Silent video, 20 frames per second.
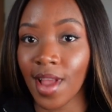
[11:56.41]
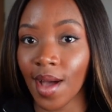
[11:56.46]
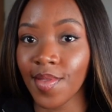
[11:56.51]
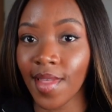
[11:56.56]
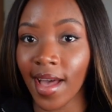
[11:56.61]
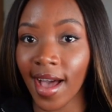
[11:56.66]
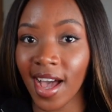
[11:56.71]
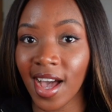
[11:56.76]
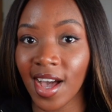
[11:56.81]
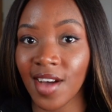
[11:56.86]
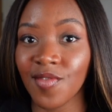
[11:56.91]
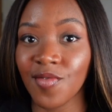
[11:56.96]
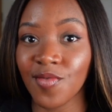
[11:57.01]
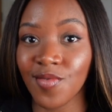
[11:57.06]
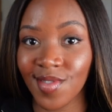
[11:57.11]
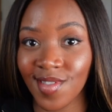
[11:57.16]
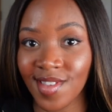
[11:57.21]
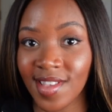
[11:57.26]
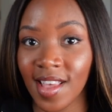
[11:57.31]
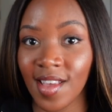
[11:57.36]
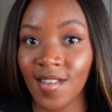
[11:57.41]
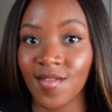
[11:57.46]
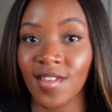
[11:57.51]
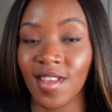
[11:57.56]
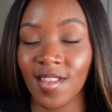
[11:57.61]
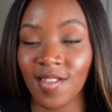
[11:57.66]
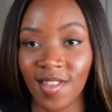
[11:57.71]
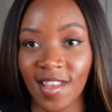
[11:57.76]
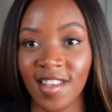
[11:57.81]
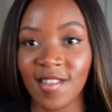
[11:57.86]
Now that I have
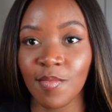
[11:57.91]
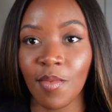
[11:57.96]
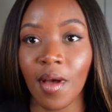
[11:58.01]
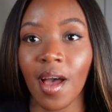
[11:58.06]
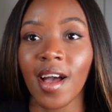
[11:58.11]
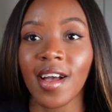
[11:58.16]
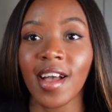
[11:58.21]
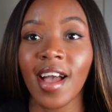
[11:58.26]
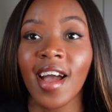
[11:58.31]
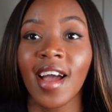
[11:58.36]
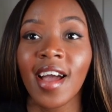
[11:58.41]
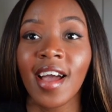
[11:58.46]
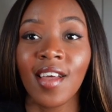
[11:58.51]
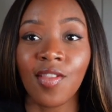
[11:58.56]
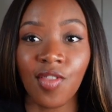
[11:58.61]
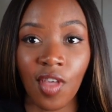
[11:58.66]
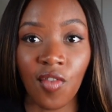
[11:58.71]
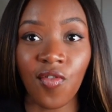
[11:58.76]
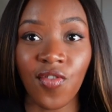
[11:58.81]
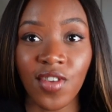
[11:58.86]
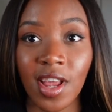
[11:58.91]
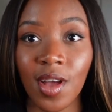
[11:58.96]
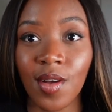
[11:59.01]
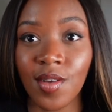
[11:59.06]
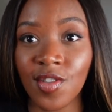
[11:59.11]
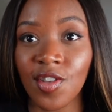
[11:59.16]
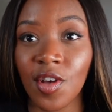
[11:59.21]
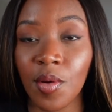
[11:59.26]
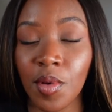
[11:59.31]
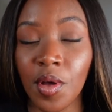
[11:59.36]
received this bag, that video
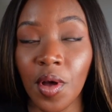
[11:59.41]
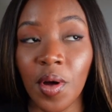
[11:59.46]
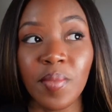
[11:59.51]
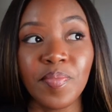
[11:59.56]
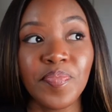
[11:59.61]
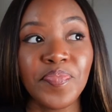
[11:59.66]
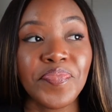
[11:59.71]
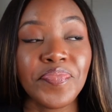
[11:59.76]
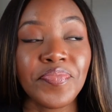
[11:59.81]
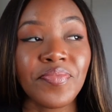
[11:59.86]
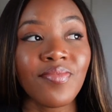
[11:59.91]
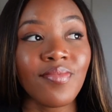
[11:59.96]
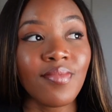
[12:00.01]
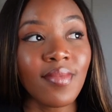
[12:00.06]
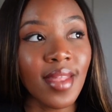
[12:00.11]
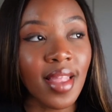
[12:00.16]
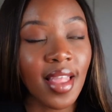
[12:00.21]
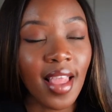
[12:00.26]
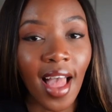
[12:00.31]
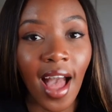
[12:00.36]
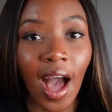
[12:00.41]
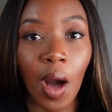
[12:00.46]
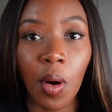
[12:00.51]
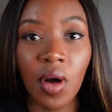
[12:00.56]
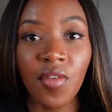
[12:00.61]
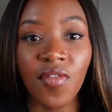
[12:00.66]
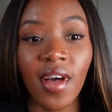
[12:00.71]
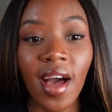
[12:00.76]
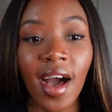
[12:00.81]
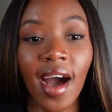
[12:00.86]
is coming up.
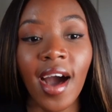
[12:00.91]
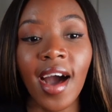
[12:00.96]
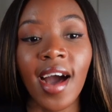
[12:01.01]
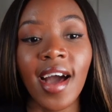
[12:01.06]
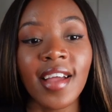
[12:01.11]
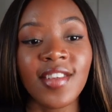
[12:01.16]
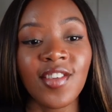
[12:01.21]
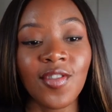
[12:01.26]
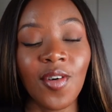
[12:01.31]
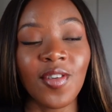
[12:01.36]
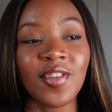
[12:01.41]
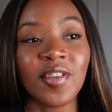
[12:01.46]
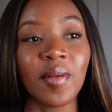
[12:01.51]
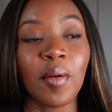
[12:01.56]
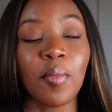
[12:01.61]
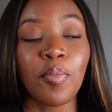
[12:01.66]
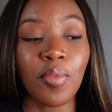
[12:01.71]
However, I talked